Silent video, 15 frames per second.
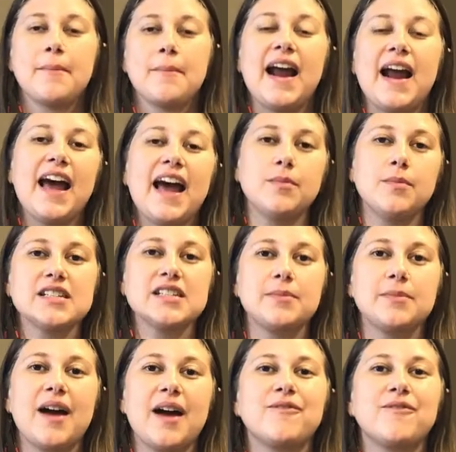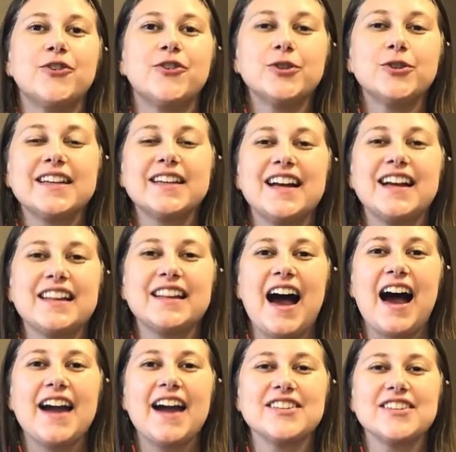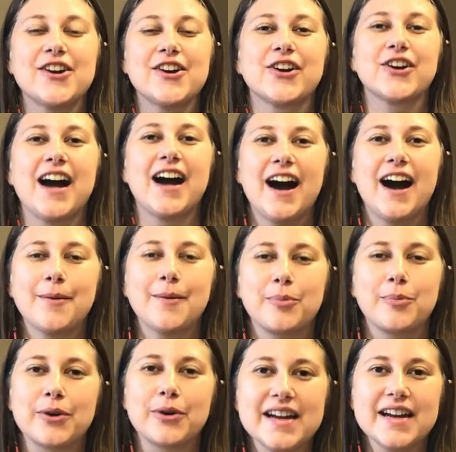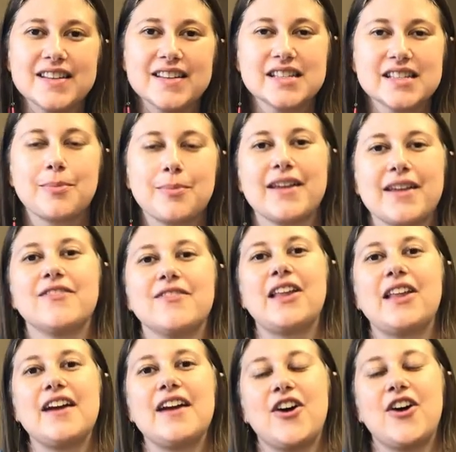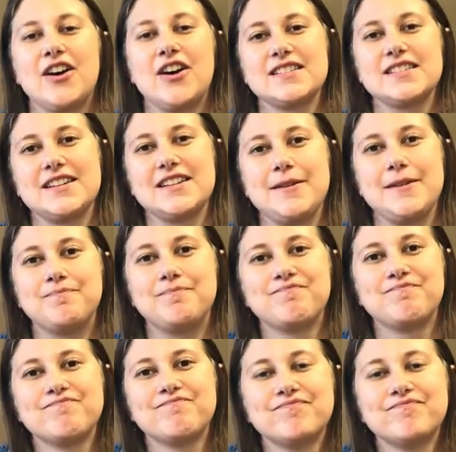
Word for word: But Adam doesn't become fully alive until God breathes the breath of life onto him.